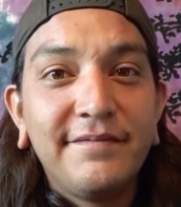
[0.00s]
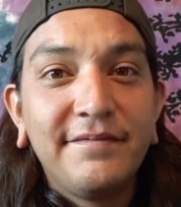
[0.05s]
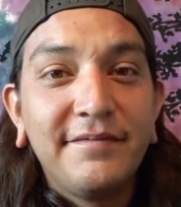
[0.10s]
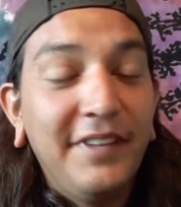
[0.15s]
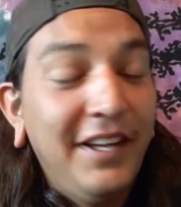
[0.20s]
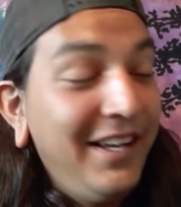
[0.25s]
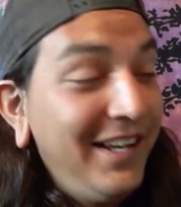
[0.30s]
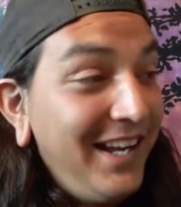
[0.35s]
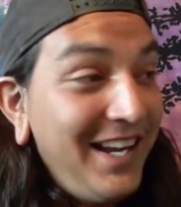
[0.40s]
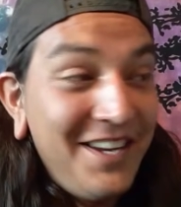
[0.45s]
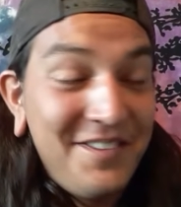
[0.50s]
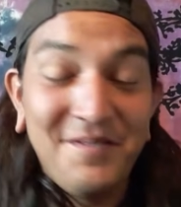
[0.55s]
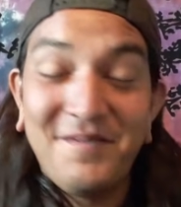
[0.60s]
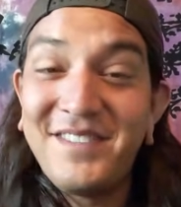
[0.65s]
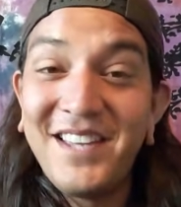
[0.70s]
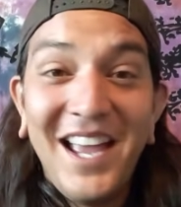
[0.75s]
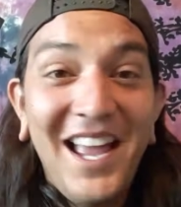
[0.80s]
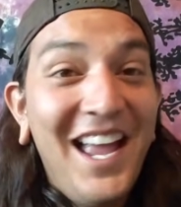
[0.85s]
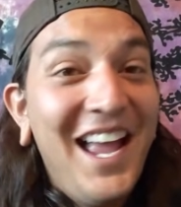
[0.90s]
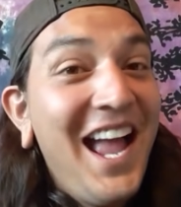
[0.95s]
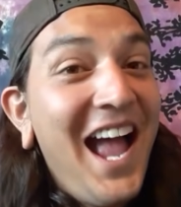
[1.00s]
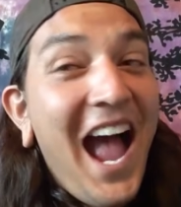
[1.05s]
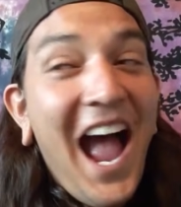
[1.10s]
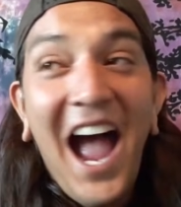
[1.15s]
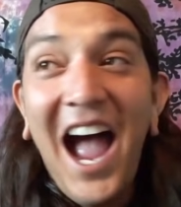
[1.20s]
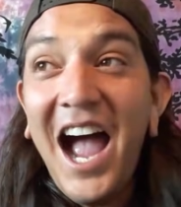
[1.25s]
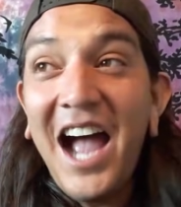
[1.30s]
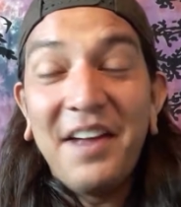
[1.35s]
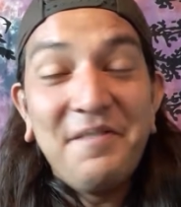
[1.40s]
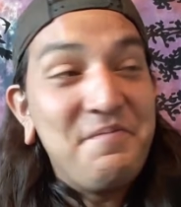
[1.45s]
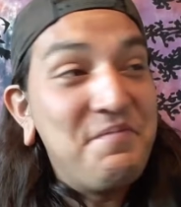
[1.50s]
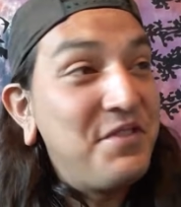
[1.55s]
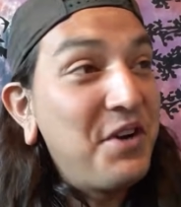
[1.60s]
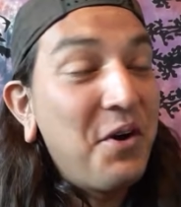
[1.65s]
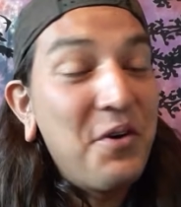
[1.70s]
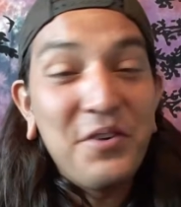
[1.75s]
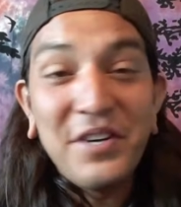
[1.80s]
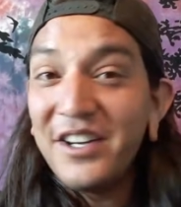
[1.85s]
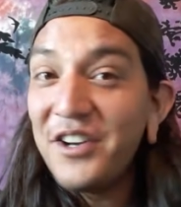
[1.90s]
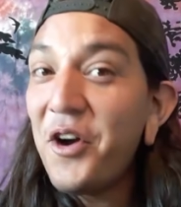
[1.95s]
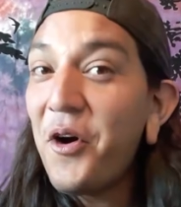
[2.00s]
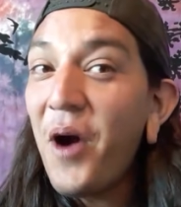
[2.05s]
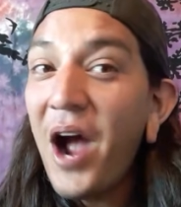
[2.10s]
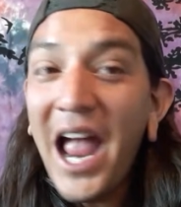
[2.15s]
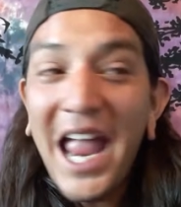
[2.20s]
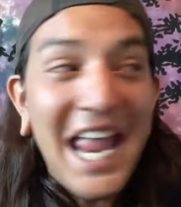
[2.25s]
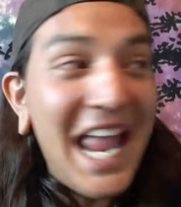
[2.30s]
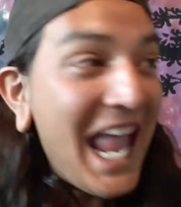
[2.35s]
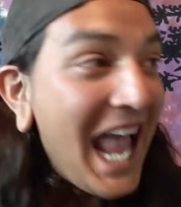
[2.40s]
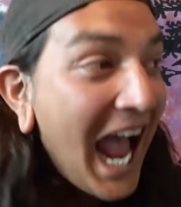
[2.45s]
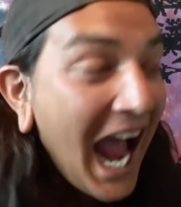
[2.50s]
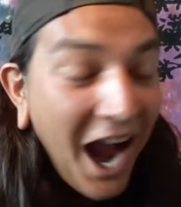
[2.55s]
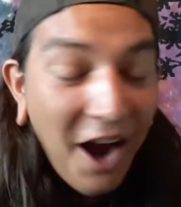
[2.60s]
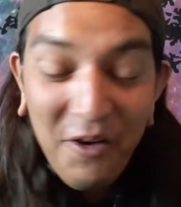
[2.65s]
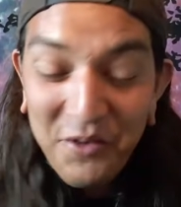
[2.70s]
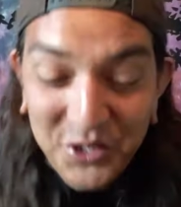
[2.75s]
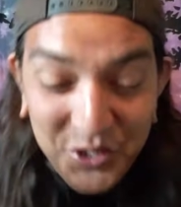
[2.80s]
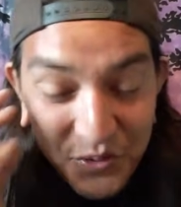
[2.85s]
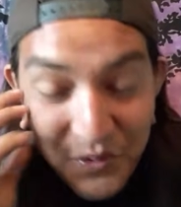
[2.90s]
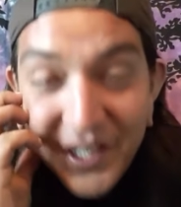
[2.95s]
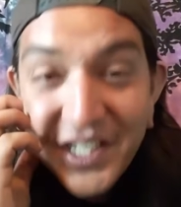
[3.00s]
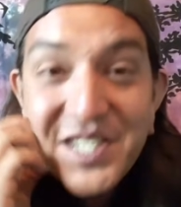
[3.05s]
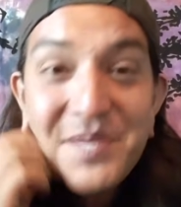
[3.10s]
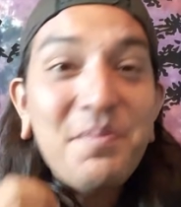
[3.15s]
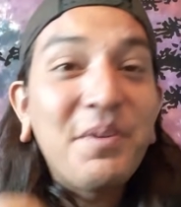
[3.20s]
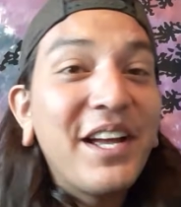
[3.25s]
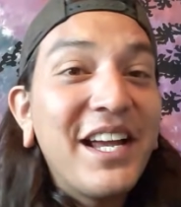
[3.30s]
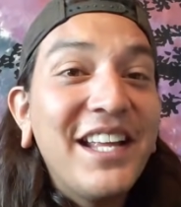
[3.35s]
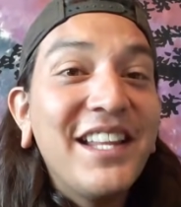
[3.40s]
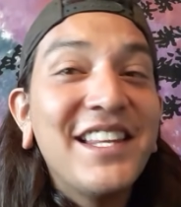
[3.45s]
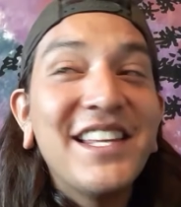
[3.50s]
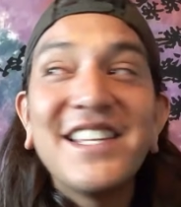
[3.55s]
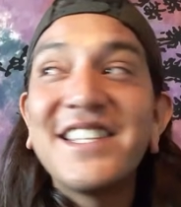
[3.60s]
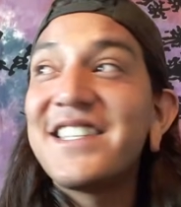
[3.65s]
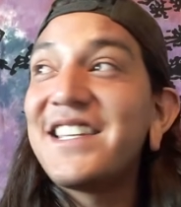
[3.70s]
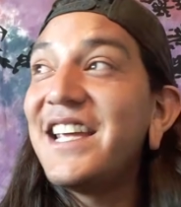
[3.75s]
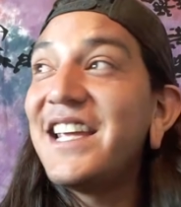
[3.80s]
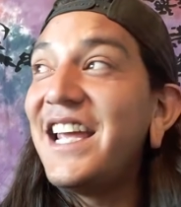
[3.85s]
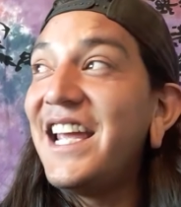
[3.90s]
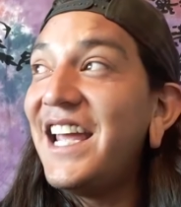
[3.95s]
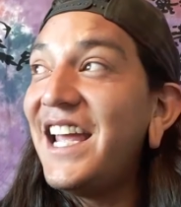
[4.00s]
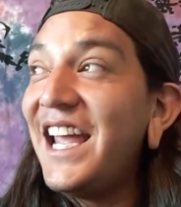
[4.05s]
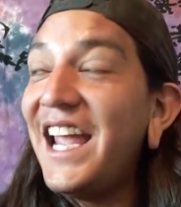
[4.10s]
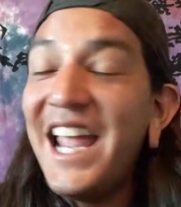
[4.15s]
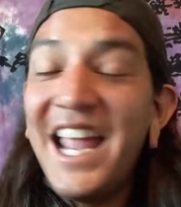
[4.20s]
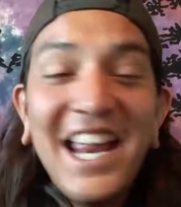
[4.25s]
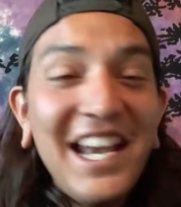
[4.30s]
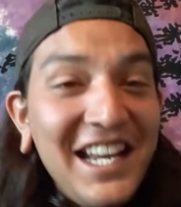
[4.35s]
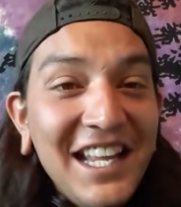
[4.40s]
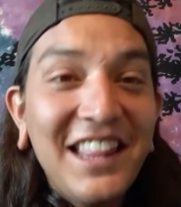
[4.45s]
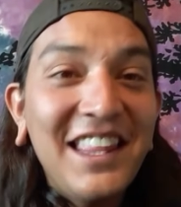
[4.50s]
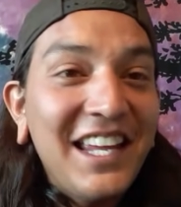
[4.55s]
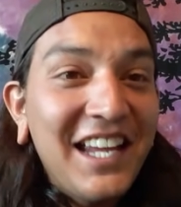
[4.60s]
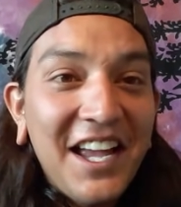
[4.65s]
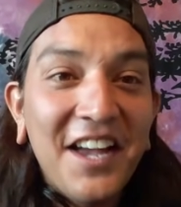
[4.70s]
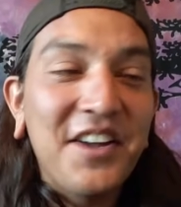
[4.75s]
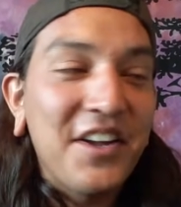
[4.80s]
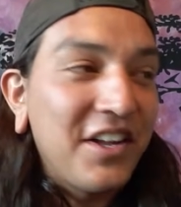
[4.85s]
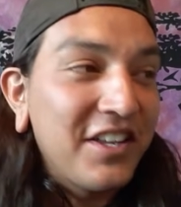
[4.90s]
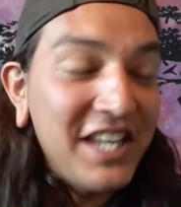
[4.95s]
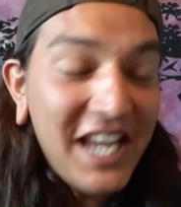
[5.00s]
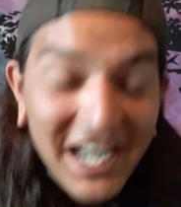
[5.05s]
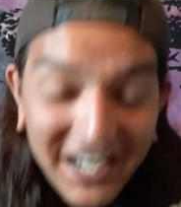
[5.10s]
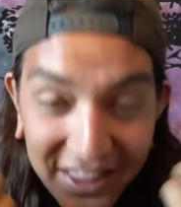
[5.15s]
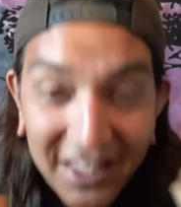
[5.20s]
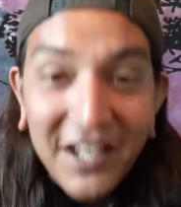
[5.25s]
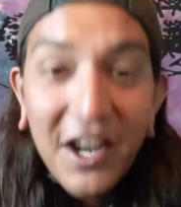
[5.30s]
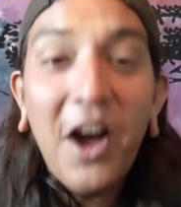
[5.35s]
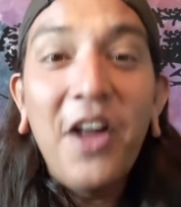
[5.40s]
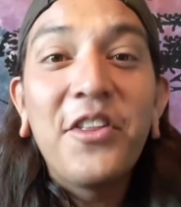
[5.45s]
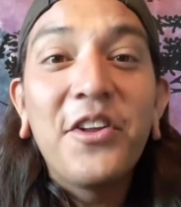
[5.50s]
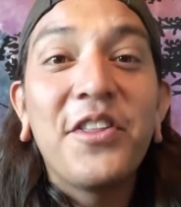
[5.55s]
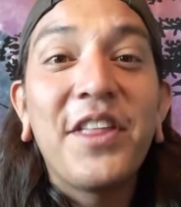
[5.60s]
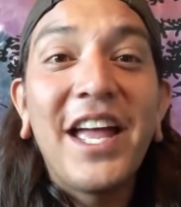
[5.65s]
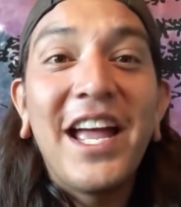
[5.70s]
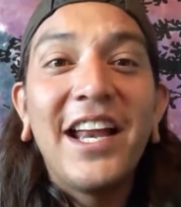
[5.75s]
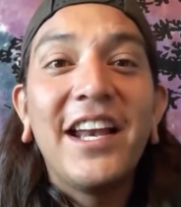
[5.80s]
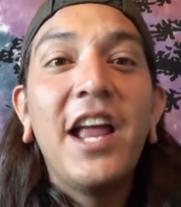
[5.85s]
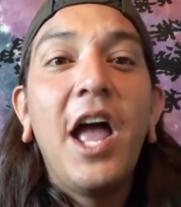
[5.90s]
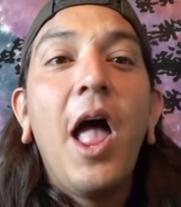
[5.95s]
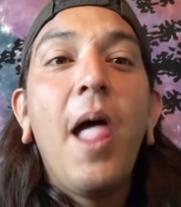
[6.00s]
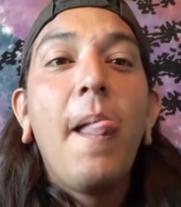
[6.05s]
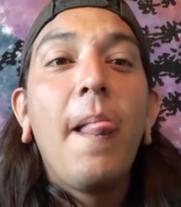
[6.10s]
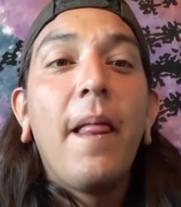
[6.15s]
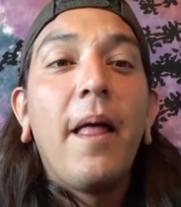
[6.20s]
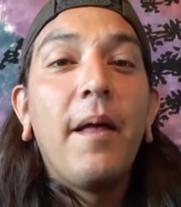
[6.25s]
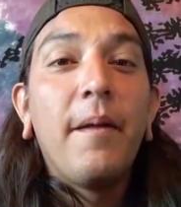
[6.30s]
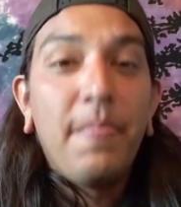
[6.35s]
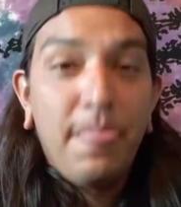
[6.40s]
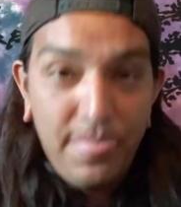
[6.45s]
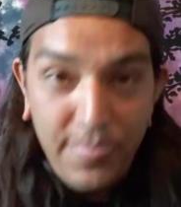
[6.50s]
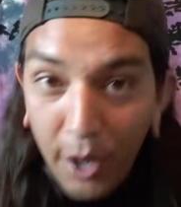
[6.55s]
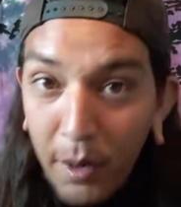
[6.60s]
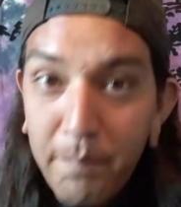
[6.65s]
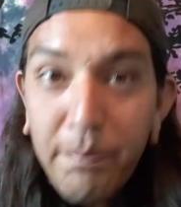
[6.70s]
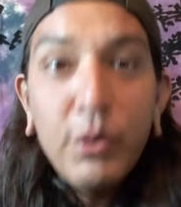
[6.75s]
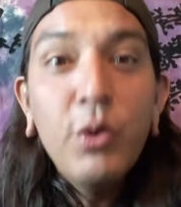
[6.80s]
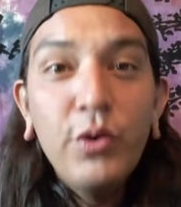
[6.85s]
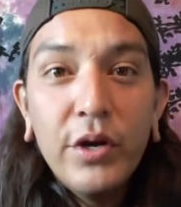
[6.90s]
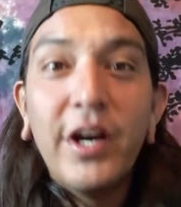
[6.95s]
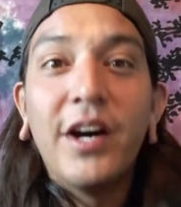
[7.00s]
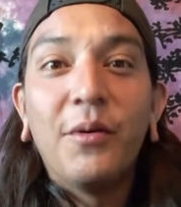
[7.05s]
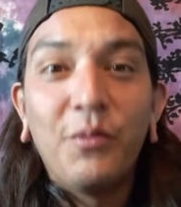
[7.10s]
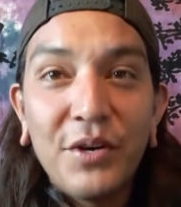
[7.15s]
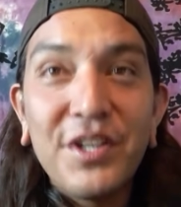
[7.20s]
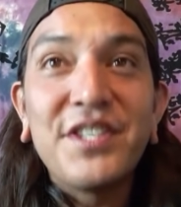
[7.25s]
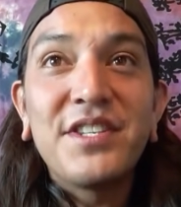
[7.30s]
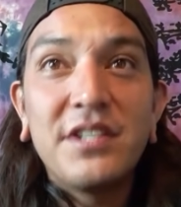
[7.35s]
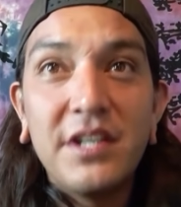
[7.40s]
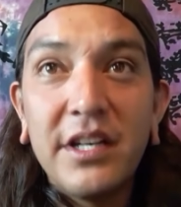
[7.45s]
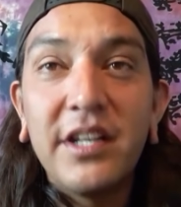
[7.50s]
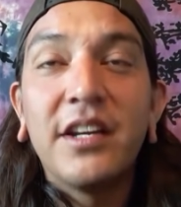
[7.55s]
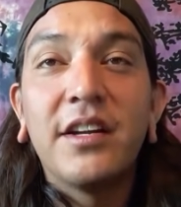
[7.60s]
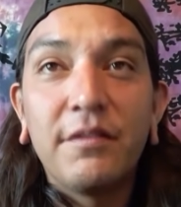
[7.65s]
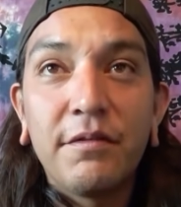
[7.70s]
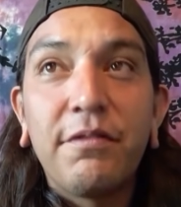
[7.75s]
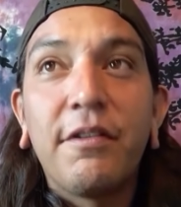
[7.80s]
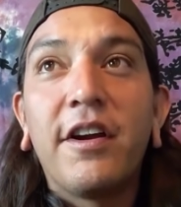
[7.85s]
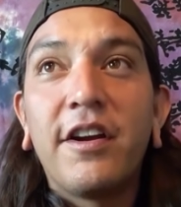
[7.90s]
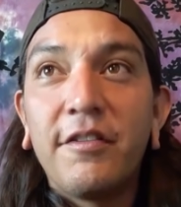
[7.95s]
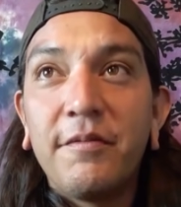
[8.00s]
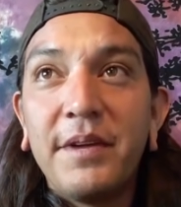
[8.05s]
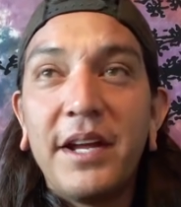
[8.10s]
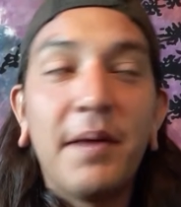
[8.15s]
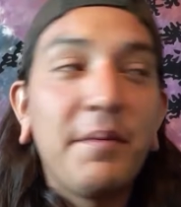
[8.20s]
I don't know how to explain this anything other than the Buddha was sitting in front of me.